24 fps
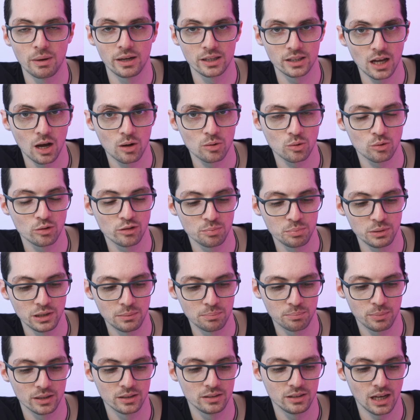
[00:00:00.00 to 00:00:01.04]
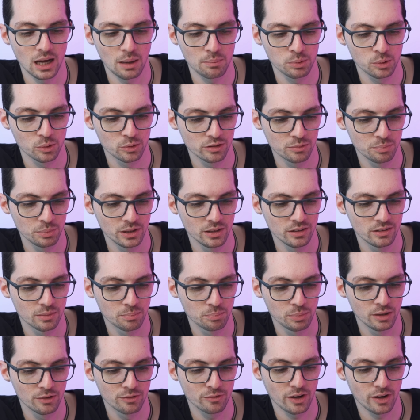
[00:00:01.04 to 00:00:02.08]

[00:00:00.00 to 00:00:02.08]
my download speed, but the upload speed is a bit